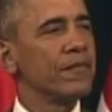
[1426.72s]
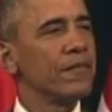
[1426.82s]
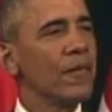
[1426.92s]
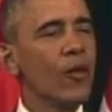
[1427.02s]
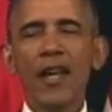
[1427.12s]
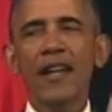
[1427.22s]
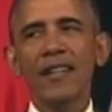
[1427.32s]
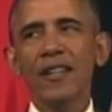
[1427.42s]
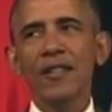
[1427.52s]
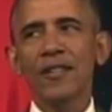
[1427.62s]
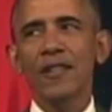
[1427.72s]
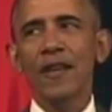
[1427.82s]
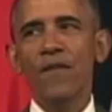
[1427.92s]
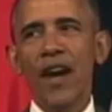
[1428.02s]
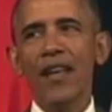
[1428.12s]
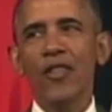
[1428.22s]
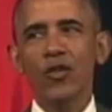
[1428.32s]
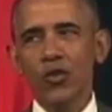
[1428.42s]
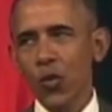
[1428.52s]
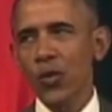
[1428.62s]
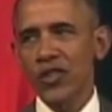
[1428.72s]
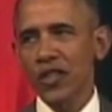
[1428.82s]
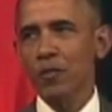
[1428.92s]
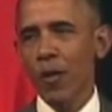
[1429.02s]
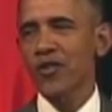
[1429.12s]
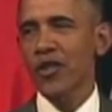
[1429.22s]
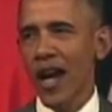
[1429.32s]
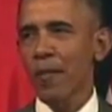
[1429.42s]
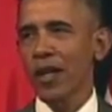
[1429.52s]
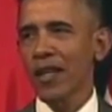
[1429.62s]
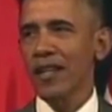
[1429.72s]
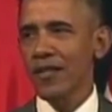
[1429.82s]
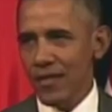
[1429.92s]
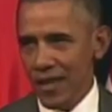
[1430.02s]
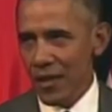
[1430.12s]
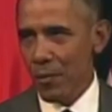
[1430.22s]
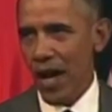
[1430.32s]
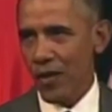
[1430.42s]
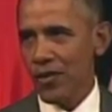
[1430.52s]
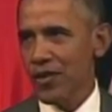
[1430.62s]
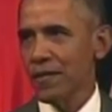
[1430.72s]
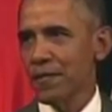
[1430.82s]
those ideals find their truest expression, I believe, in democracy.